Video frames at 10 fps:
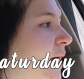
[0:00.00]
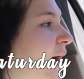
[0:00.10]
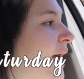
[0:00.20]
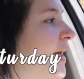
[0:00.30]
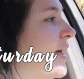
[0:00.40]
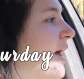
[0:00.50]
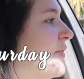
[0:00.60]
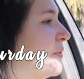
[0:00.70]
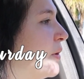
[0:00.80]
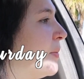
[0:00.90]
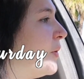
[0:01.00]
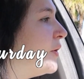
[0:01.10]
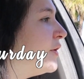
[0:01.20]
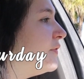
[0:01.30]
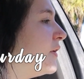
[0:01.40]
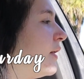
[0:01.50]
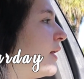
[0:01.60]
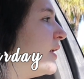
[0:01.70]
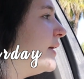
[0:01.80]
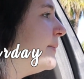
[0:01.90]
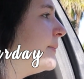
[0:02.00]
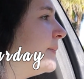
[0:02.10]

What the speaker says: Hi, I have a mobile order for Alana.